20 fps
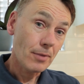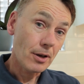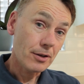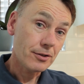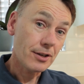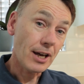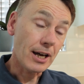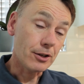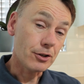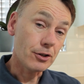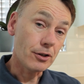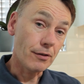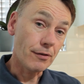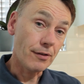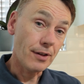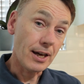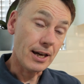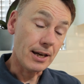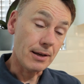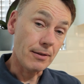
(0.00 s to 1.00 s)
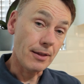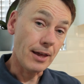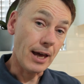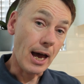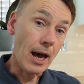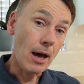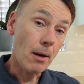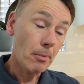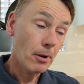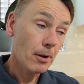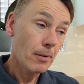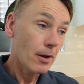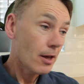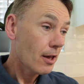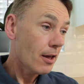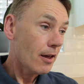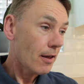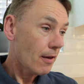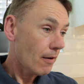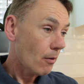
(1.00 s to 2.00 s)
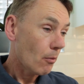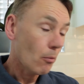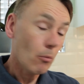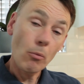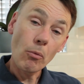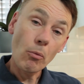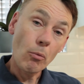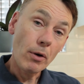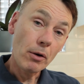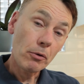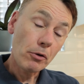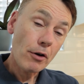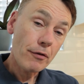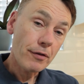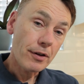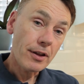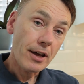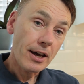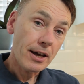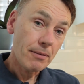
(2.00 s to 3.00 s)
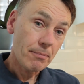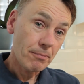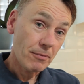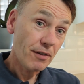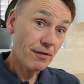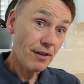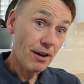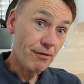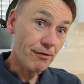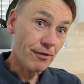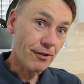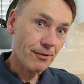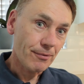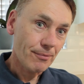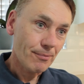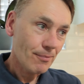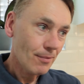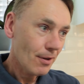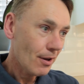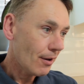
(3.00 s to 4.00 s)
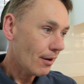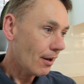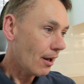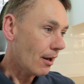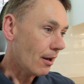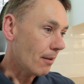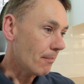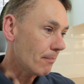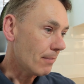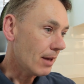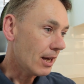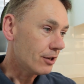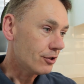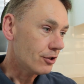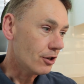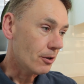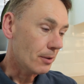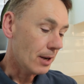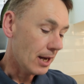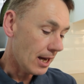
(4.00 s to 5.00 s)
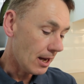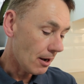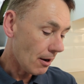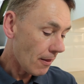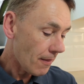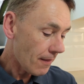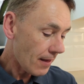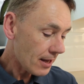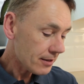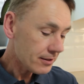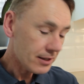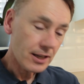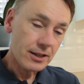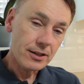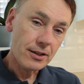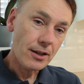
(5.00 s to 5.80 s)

section of the app, we'll cover the fifth issue here, and that is